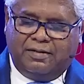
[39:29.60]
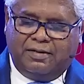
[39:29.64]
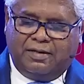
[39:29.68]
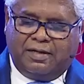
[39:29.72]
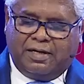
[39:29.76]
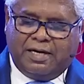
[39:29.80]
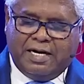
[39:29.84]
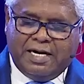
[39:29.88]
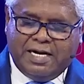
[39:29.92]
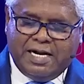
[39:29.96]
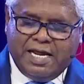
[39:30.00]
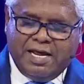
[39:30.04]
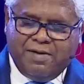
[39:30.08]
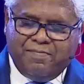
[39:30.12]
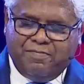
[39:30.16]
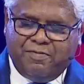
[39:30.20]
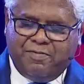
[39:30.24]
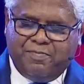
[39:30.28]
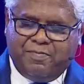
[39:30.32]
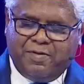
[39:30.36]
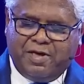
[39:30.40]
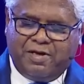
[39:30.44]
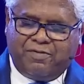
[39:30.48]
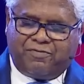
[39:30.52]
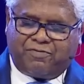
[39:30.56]

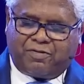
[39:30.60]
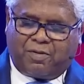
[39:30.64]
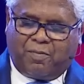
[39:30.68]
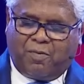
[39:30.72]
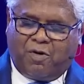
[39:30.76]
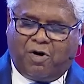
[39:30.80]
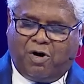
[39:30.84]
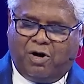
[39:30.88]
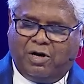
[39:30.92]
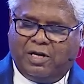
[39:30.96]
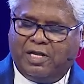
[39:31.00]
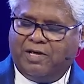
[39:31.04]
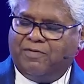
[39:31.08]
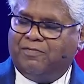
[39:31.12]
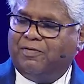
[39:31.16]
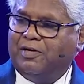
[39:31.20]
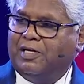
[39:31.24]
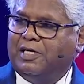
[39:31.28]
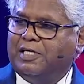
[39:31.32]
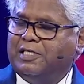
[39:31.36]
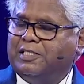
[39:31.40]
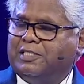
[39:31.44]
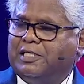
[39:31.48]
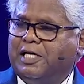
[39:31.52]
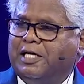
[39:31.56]
redeemed me from all evil,
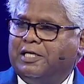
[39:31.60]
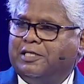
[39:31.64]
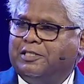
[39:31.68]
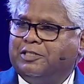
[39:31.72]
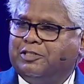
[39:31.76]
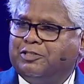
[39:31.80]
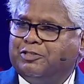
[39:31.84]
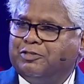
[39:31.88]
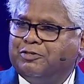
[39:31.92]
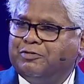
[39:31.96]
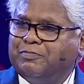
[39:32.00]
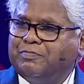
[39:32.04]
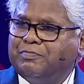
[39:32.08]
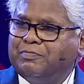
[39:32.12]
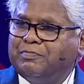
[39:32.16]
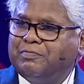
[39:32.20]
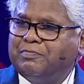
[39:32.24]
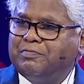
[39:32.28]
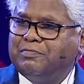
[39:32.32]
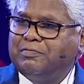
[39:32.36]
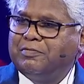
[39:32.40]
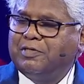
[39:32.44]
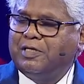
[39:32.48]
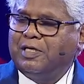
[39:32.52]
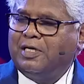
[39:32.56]
he says.
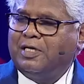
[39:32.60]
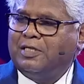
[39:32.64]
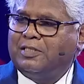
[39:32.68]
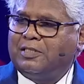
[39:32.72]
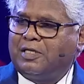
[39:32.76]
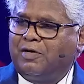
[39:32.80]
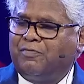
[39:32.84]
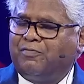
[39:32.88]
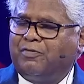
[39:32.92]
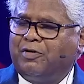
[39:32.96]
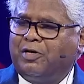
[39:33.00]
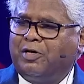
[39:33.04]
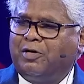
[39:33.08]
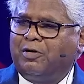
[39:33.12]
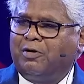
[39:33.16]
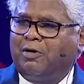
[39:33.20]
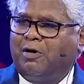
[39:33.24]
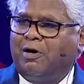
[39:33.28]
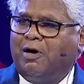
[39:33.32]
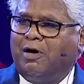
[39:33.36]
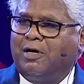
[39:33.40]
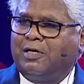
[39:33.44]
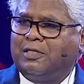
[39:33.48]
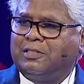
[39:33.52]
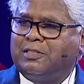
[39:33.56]
He's referring to
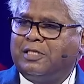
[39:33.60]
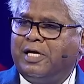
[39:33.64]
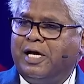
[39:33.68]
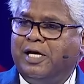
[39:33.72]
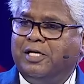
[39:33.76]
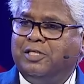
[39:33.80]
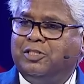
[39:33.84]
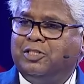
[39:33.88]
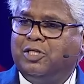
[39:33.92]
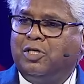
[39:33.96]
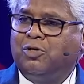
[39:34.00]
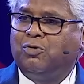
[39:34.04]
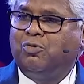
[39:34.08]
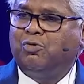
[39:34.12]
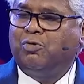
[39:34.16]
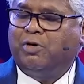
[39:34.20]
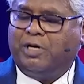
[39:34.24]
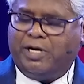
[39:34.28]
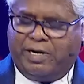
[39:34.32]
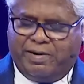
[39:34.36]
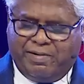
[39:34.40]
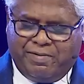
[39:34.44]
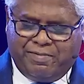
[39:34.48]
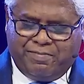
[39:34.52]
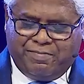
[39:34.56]
God as the angel who
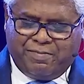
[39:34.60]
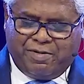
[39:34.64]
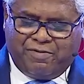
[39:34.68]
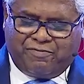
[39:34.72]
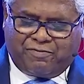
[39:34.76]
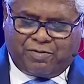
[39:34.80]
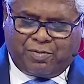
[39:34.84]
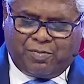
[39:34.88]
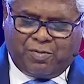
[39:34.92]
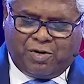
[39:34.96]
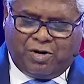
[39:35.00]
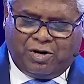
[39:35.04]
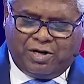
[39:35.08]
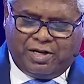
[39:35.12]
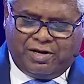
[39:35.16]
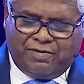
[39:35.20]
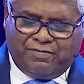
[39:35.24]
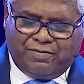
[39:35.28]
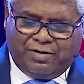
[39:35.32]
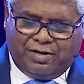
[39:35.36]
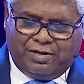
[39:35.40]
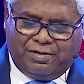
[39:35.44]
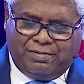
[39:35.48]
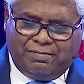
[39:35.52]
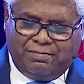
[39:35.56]
redeemed me from all
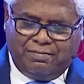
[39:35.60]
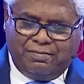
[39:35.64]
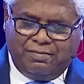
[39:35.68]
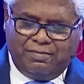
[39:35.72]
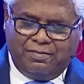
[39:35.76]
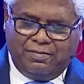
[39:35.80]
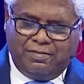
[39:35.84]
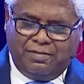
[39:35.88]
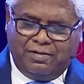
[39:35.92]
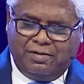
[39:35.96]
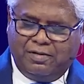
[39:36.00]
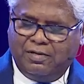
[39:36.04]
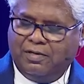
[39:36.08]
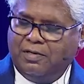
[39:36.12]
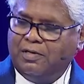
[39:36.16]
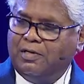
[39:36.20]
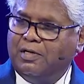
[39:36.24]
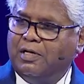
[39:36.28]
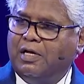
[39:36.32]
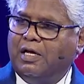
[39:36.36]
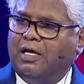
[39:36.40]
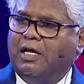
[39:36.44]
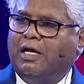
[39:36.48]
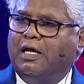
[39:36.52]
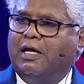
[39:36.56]
evil.
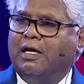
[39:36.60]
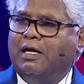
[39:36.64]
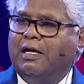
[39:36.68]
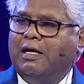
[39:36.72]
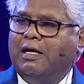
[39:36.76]
Huh.